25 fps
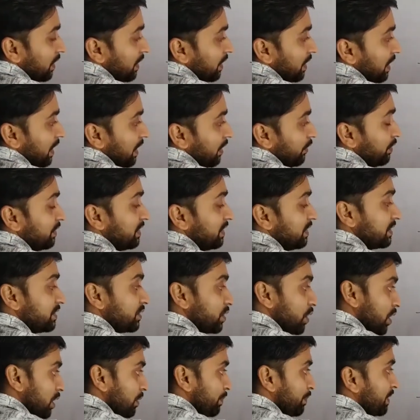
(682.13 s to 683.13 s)
and with the
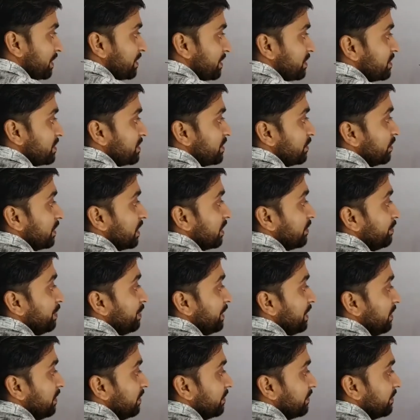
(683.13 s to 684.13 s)
third person singular,
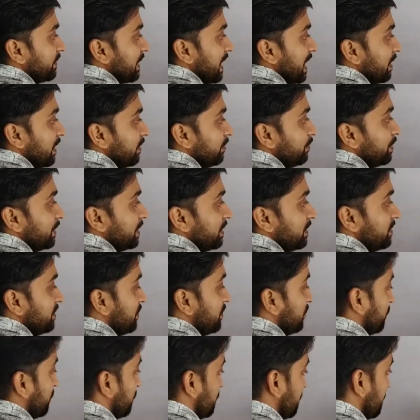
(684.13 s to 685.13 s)
B5 is used.